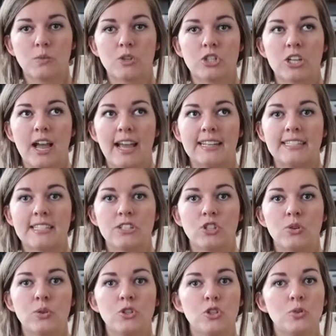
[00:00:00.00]
which I did
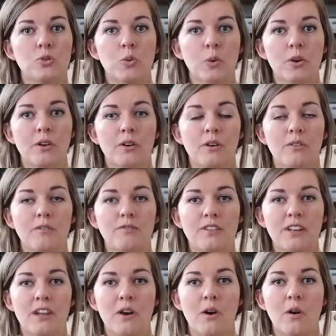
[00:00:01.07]
do a tutorial
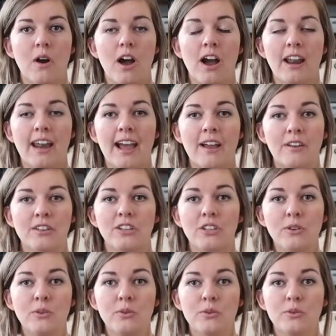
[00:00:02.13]
video on how to
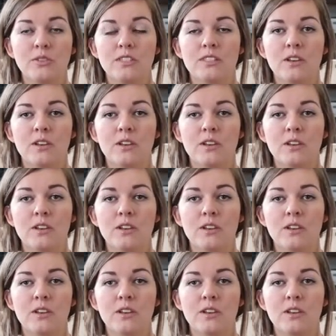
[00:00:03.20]
use.